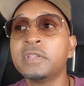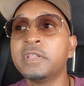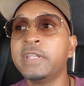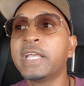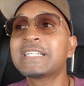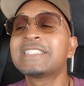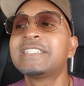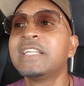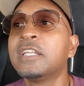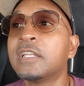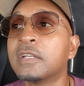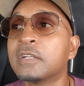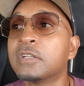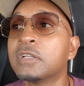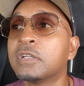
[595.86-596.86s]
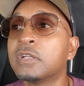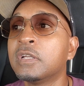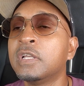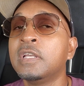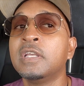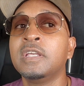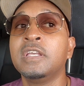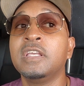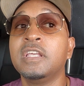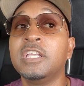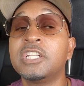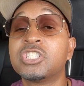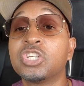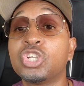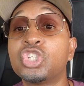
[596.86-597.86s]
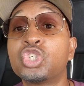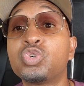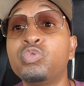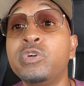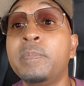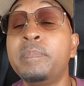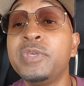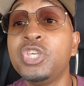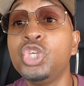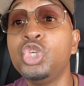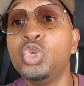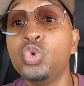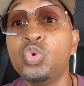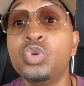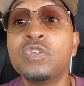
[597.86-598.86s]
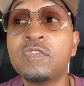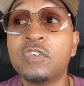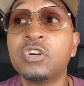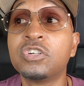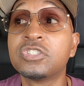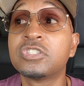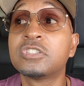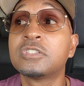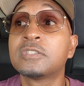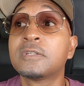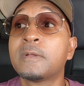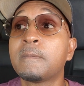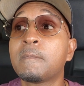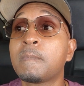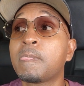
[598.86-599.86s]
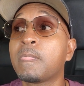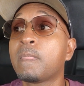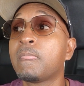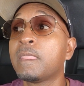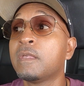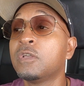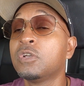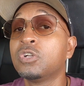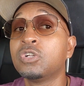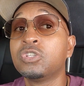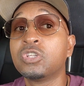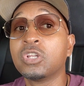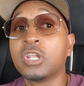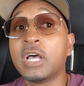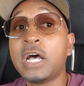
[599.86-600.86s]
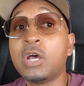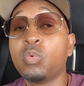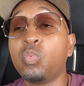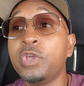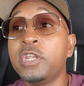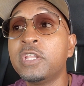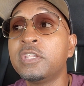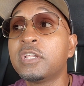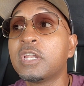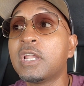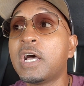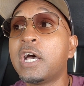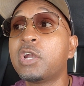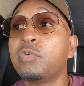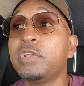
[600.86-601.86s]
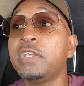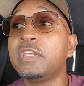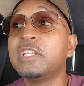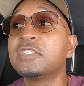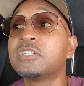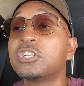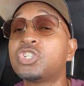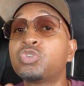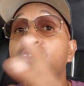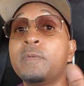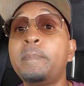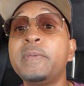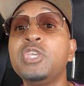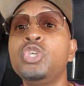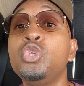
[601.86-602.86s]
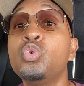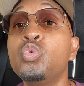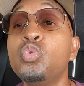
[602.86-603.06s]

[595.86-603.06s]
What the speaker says: next thing it's a trippy universe. Winning the lottery is a trippy